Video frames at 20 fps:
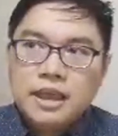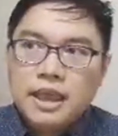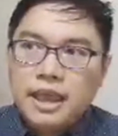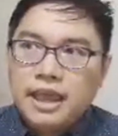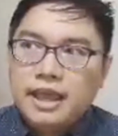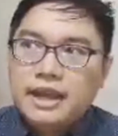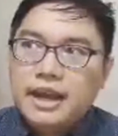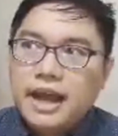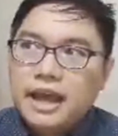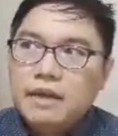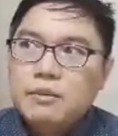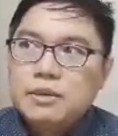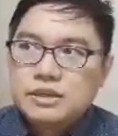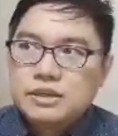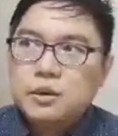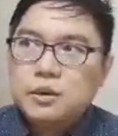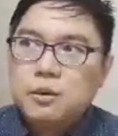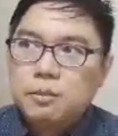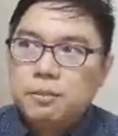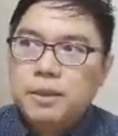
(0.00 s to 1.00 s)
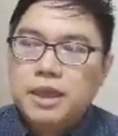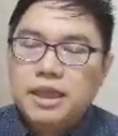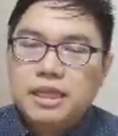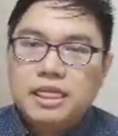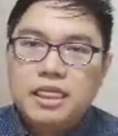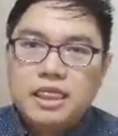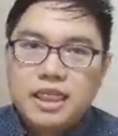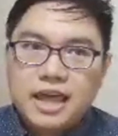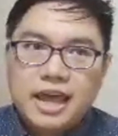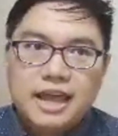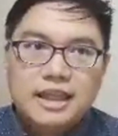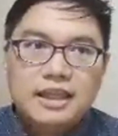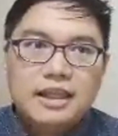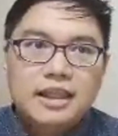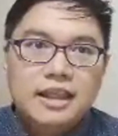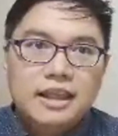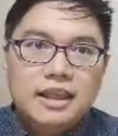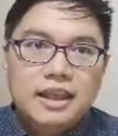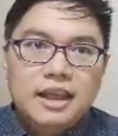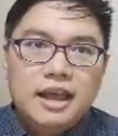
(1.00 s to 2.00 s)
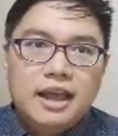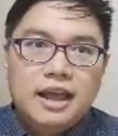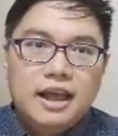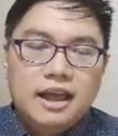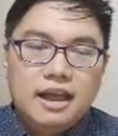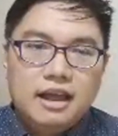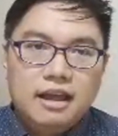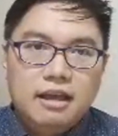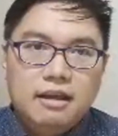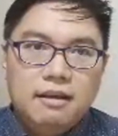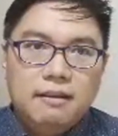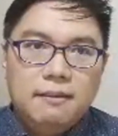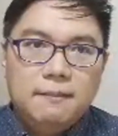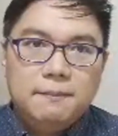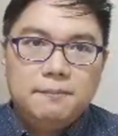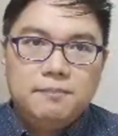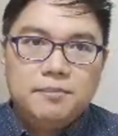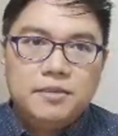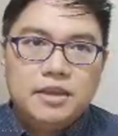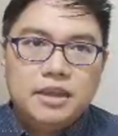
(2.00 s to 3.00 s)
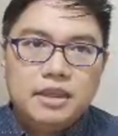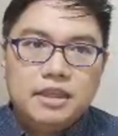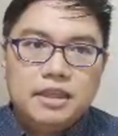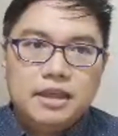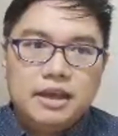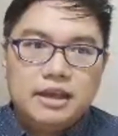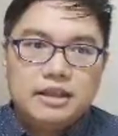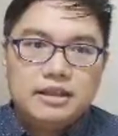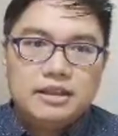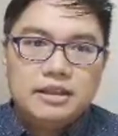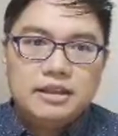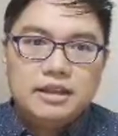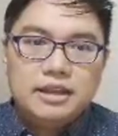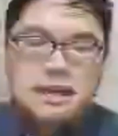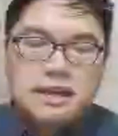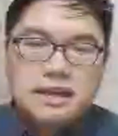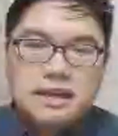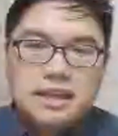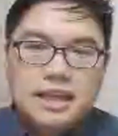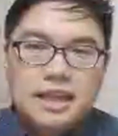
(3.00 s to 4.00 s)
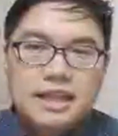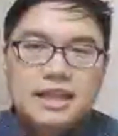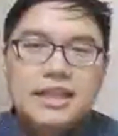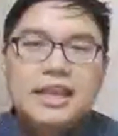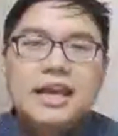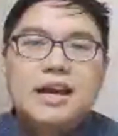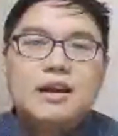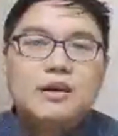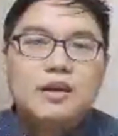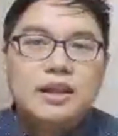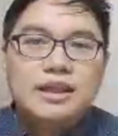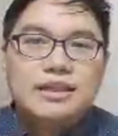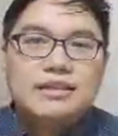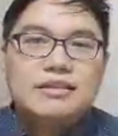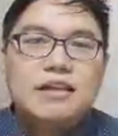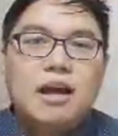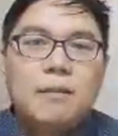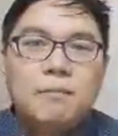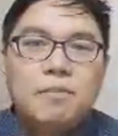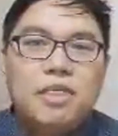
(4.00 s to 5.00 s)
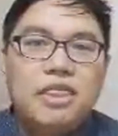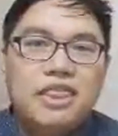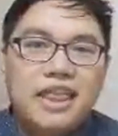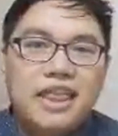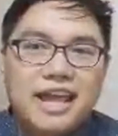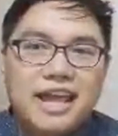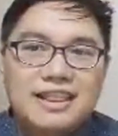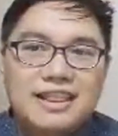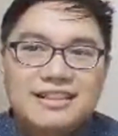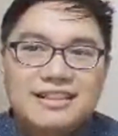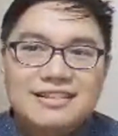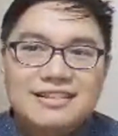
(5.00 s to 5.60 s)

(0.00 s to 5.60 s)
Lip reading: And I was hoping that that India could top that